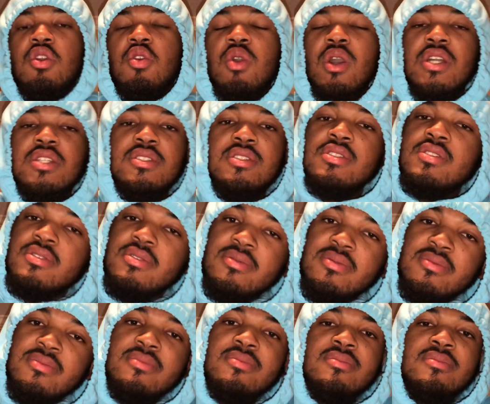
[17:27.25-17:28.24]
question,
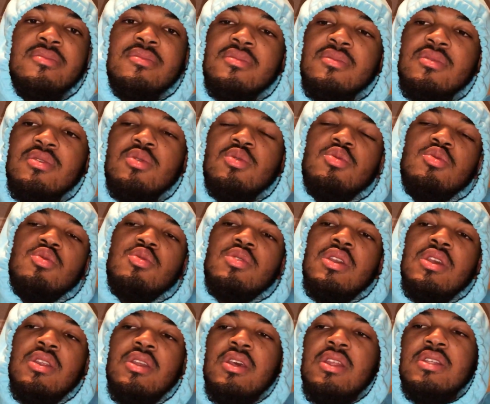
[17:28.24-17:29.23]
you
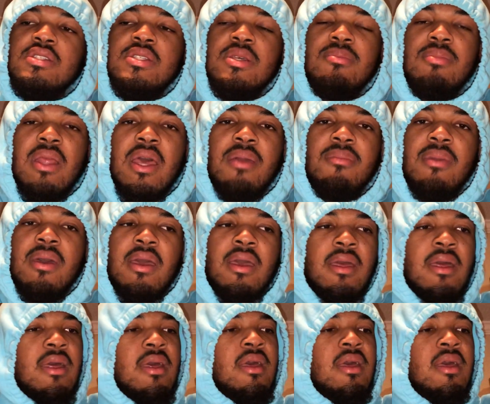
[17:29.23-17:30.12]
killing an innocent black man.